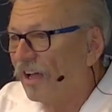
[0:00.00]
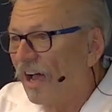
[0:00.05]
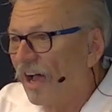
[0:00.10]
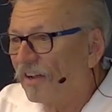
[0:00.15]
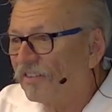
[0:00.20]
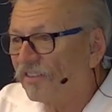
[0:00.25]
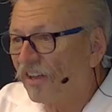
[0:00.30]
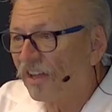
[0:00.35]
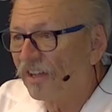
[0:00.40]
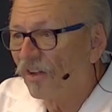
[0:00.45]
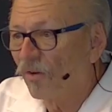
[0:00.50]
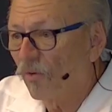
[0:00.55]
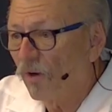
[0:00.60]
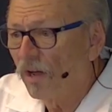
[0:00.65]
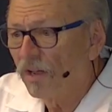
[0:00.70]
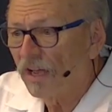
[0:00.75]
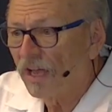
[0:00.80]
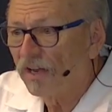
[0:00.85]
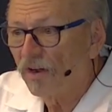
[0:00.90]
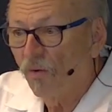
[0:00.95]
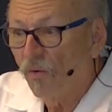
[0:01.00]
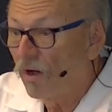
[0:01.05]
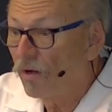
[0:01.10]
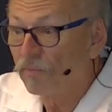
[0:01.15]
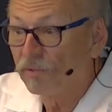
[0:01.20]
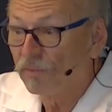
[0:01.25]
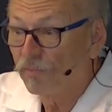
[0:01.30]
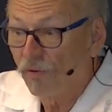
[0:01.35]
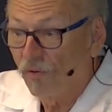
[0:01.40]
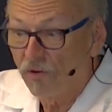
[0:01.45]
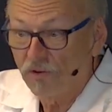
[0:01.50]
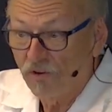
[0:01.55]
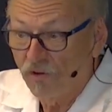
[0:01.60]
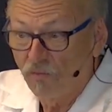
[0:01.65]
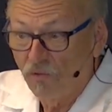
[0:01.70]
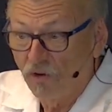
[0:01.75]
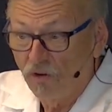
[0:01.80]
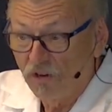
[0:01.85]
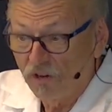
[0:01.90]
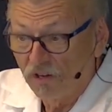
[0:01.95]
I'll tell you what, I don't want to be poor no
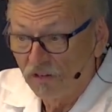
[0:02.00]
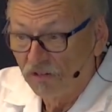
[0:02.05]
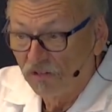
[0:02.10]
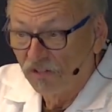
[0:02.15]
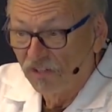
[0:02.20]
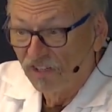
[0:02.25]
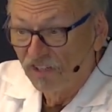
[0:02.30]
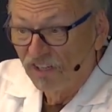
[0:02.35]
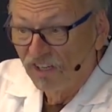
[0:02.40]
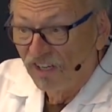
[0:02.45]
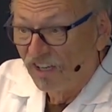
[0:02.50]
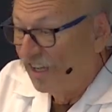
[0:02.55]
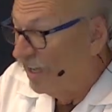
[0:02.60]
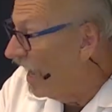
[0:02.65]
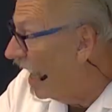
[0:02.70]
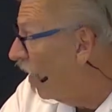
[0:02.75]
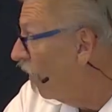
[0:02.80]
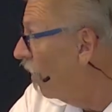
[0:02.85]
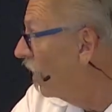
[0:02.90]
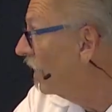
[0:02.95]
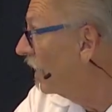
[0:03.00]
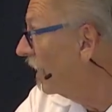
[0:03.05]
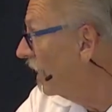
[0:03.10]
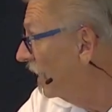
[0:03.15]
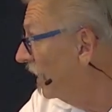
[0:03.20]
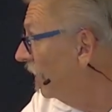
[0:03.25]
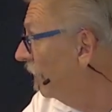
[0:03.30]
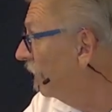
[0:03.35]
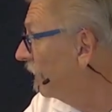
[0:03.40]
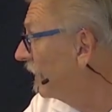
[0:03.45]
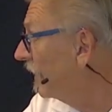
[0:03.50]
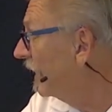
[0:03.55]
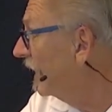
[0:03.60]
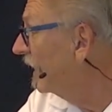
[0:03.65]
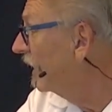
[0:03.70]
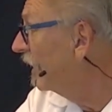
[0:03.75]
more. I want to live in